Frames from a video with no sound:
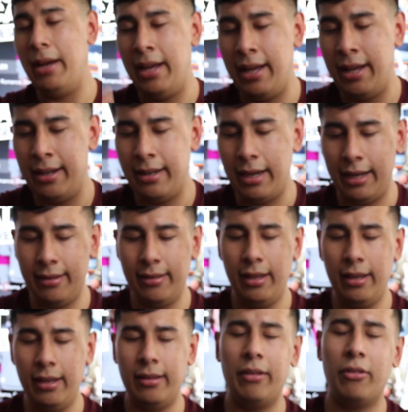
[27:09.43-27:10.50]
and I
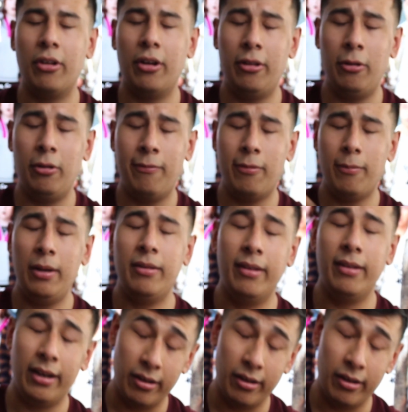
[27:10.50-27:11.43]
think that's going to do it for me tonight,